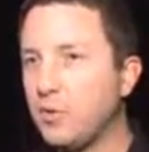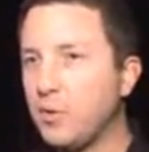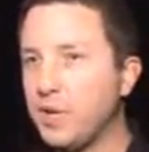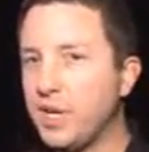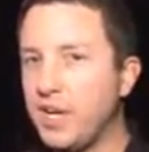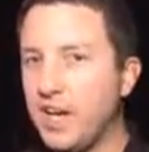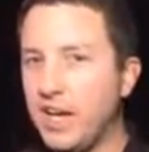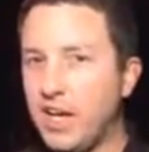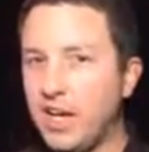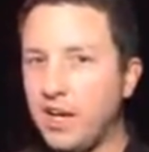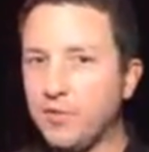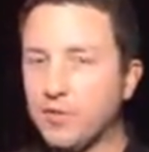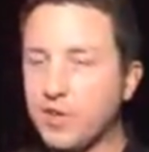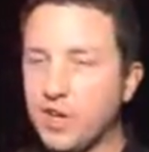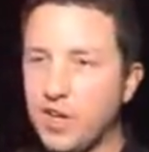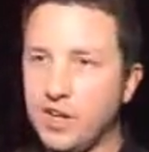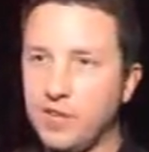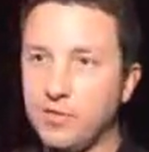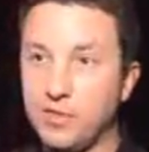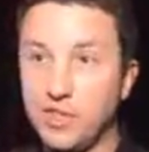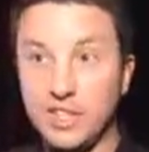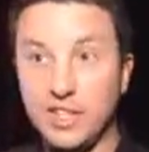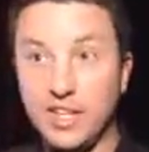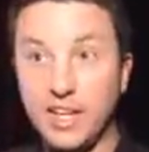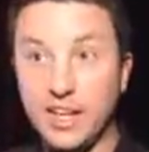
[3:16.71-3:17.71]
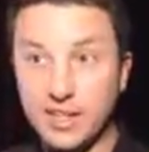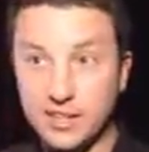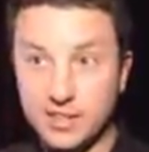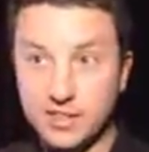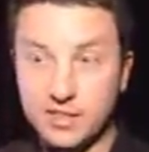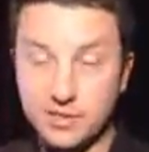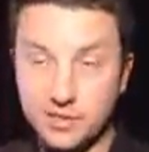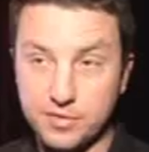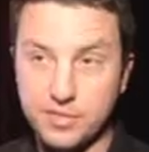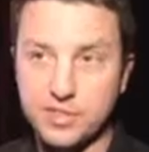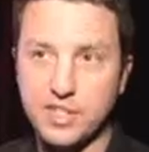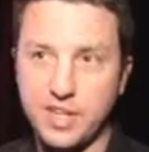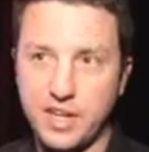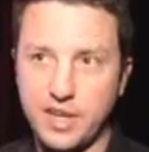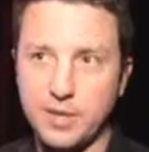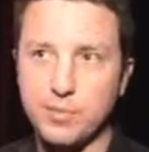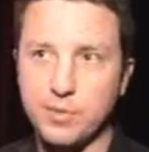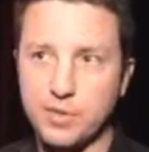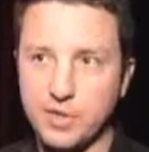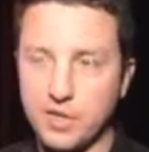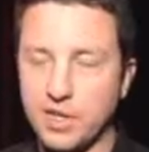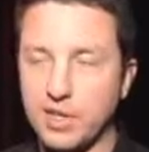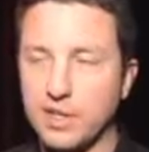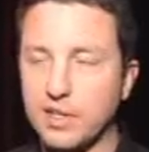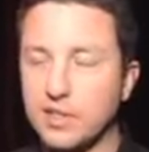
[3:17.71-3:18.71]
we have kind of elective type
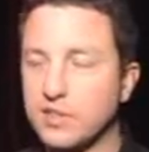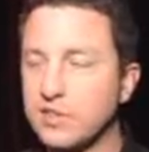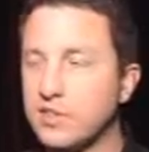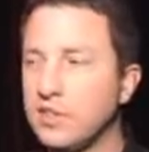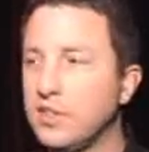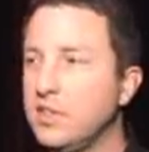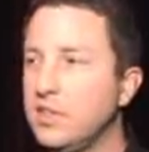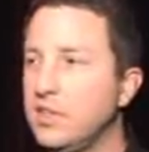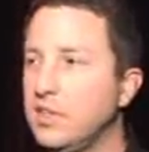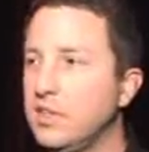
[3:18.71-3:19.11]
things,